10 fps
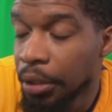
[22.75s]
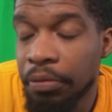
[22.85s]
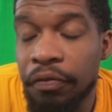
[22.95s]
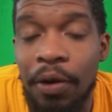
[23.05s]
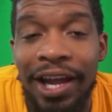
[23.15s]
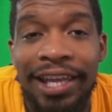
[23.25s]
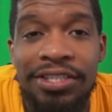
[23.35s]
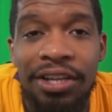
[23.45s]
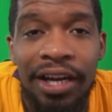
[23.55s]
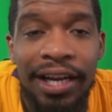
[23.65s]
Before I get
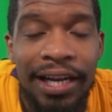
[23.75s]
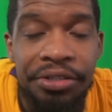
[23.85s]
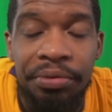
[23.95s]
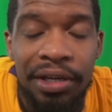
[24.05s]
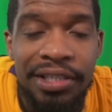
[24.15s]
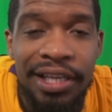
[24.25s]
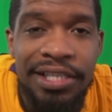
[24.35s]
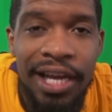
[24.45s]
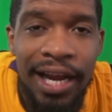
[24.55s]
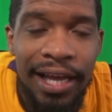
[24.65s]
started, I just want to say
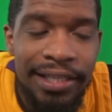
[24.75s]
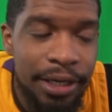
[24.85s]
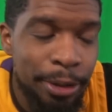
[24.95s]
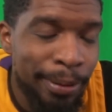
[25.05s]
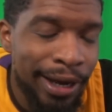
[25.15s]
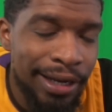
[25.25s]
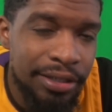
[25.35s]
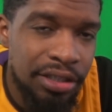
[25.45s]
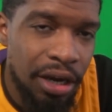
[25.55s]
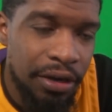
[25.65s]
shout out to everybody
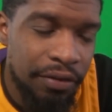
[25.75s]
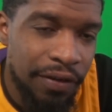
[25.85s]
that's already